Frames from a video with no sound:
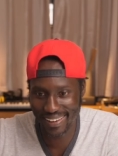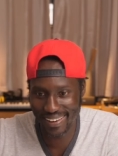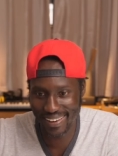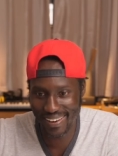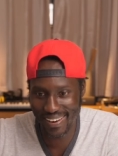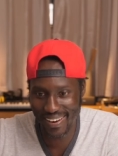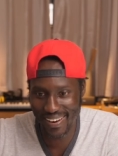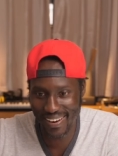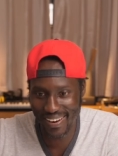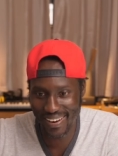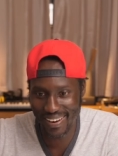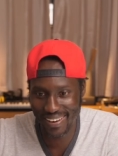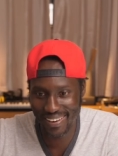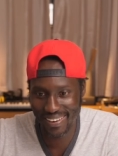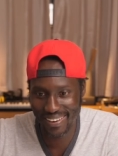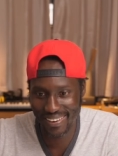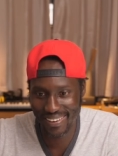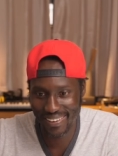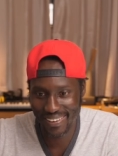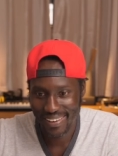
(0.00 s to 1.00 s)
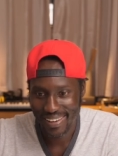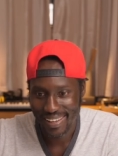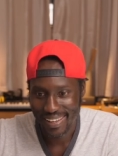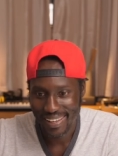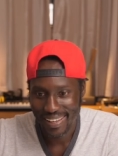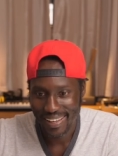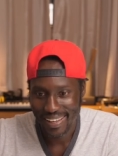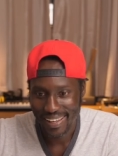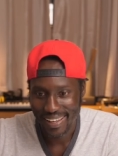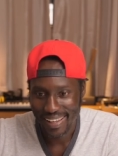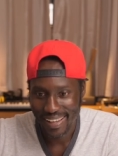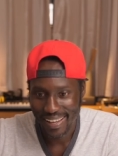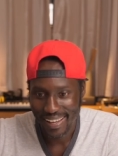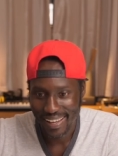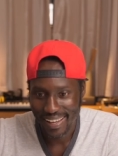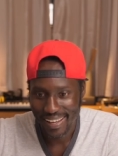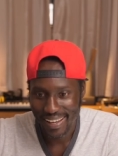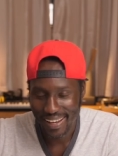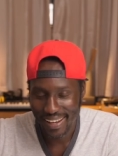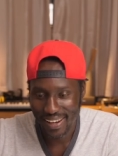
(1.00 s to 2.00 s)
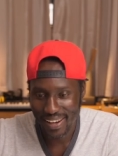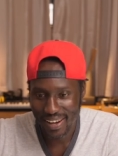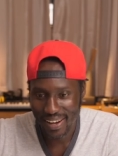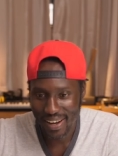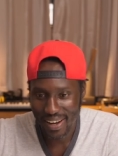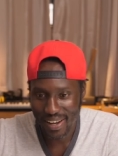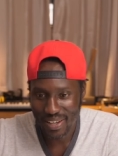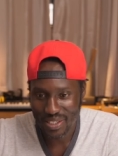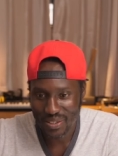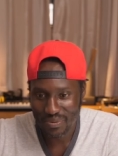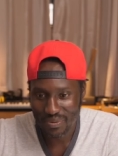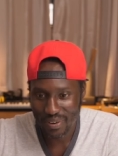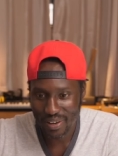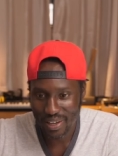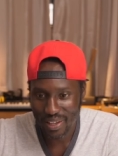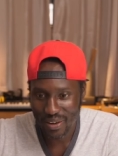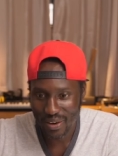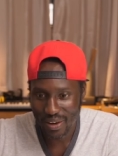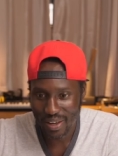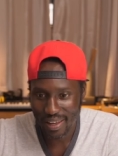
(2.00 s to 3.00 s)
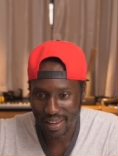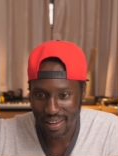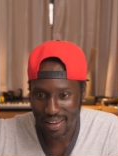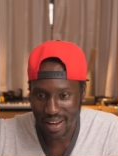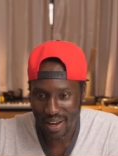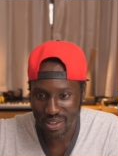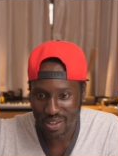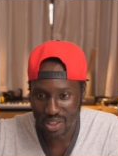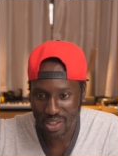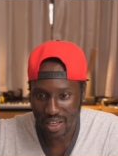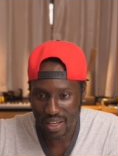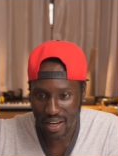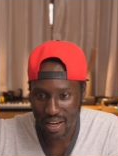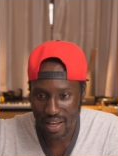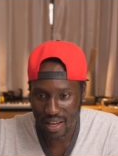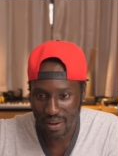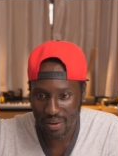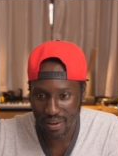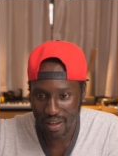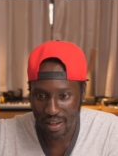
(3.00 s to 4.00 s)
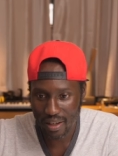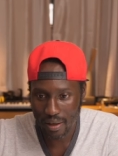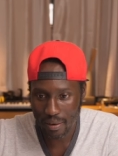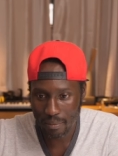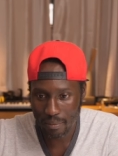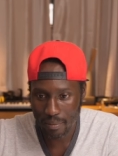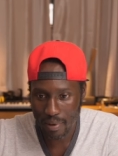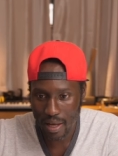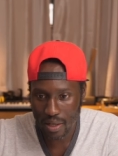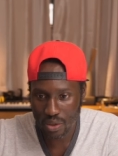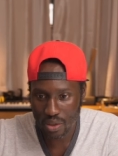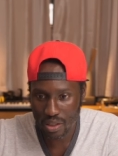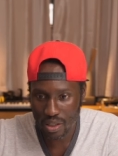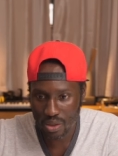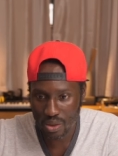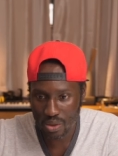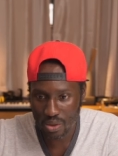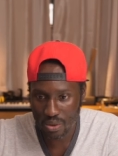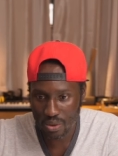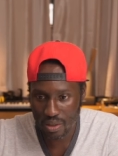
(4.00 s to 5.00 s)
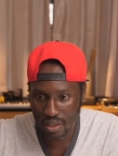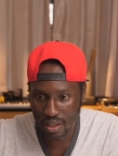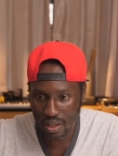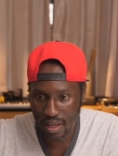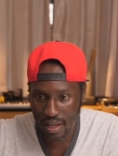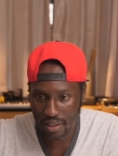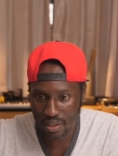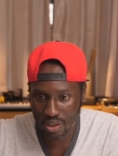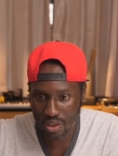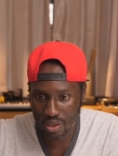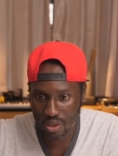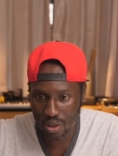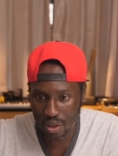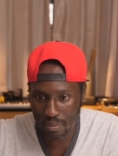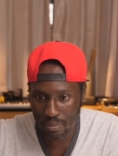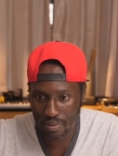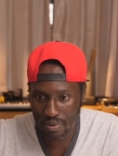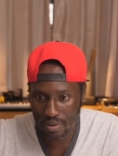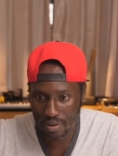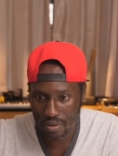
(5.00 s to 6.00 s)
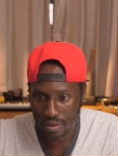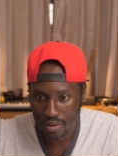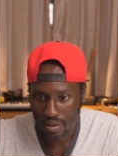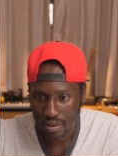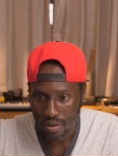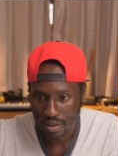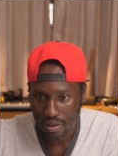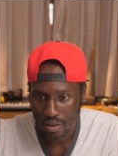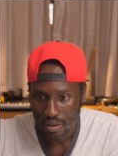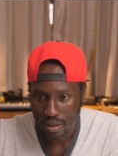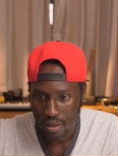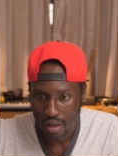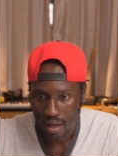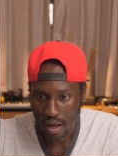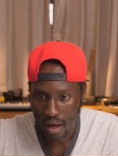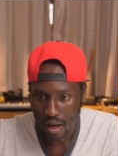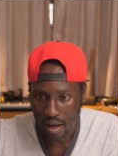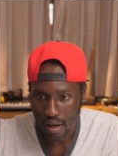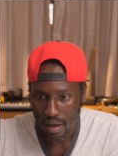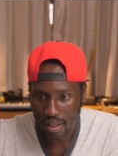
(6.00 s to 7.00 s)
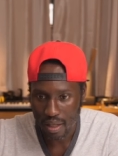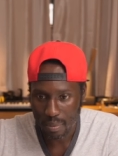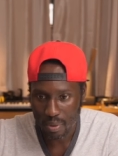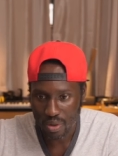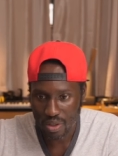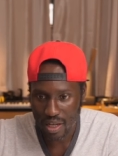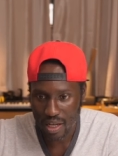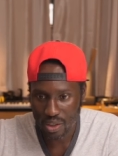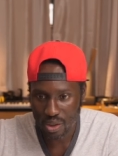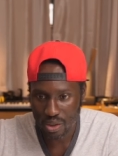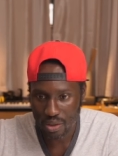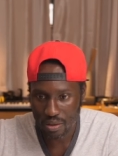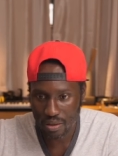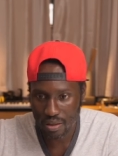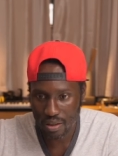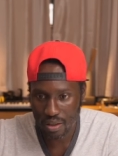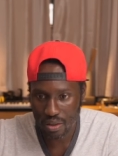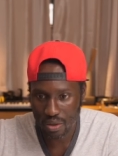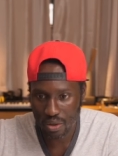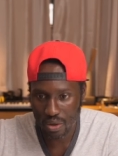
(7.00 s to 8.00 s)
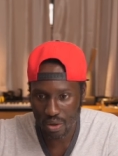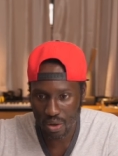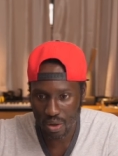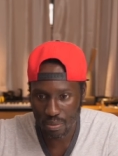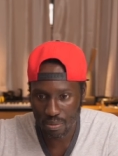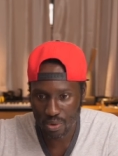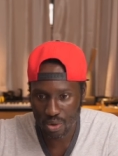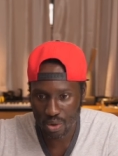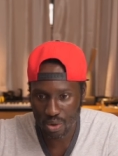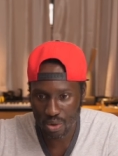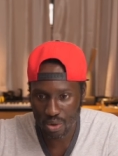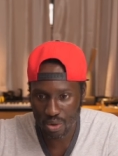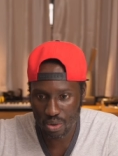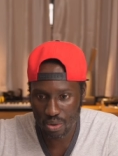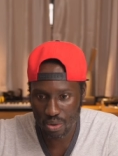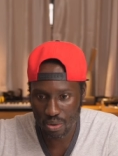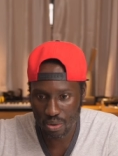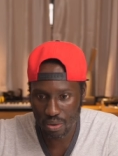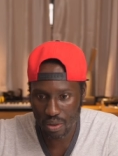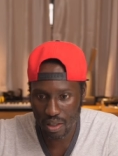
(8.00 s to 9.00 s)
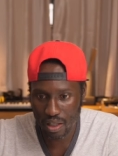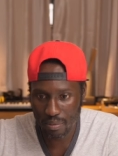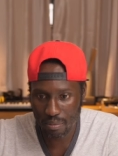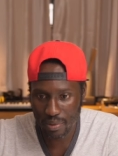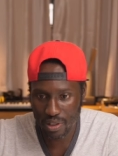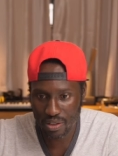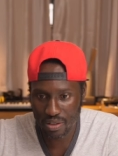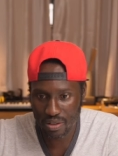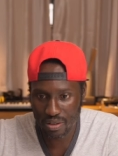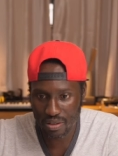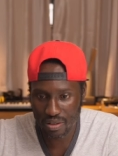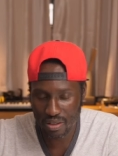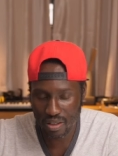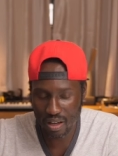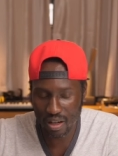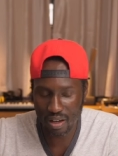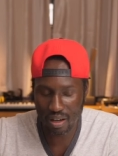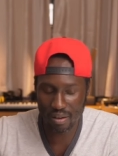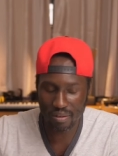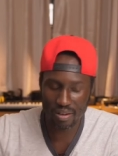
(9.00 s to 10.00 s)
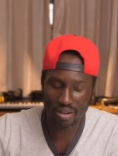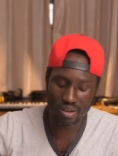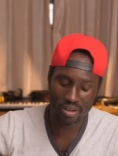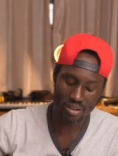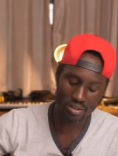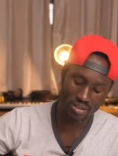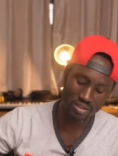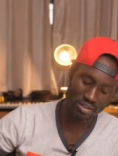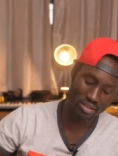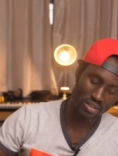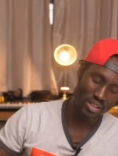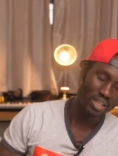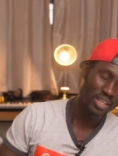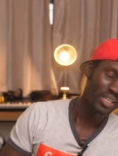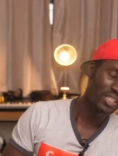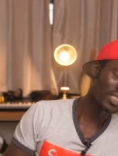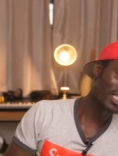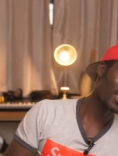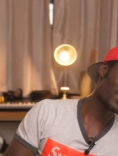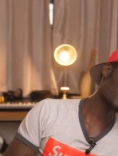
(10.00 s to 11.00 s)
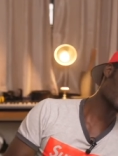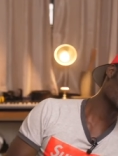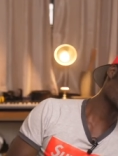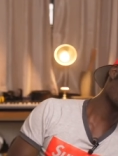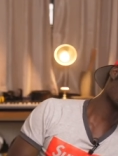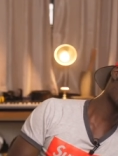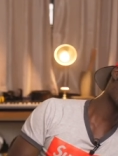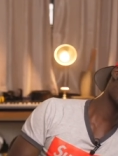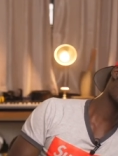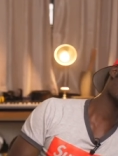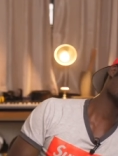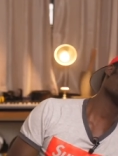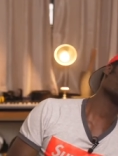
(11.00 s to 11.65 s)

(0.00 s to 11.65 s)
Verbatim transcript: oh, it's funny. Okay, I'll check it out. Um, actually, Suzuki has stopped uh, the production in Europe due to emissions. Oh God! See, this is the thing